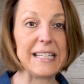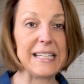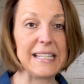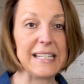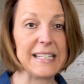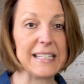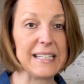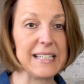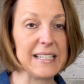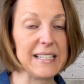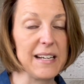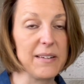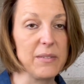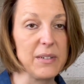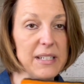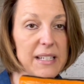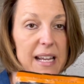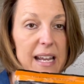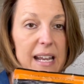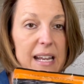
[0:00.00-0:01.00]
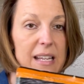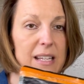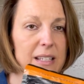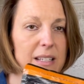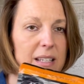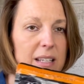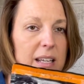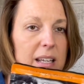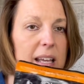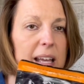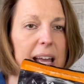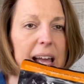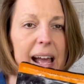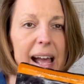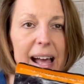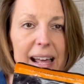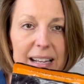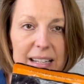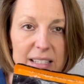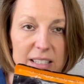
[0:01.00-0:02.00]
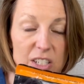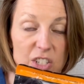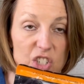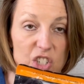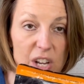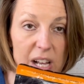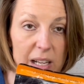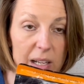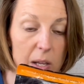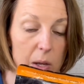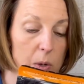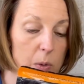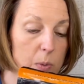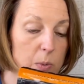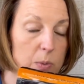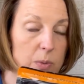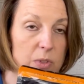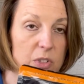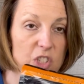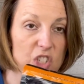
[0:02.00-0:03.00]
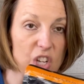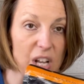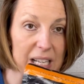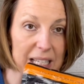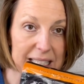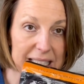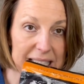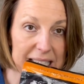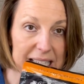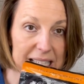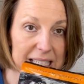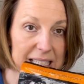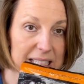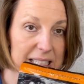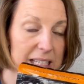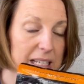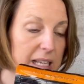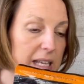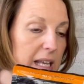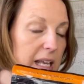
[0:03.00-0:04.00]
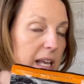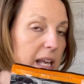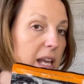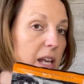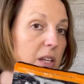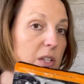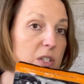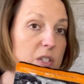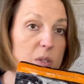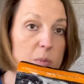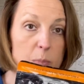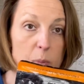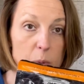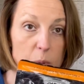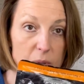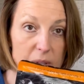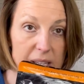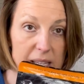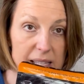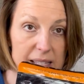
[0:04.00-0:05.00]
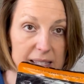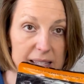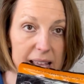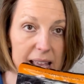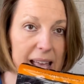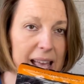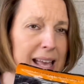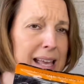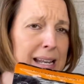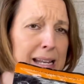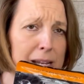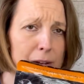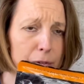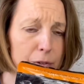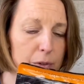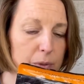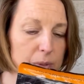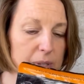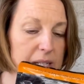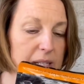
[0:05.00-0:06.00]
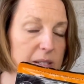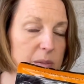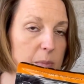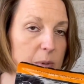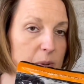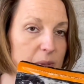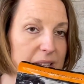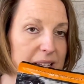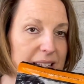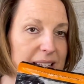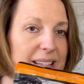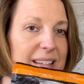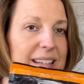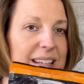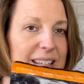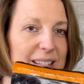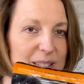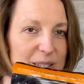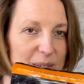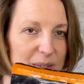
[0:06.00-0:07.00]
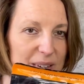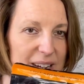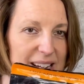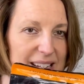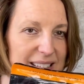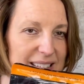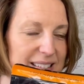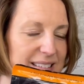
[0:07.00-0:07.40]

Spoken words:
it in every day. Add it to Jello, gelatin, smoothies, any fruity smoothie. It's great.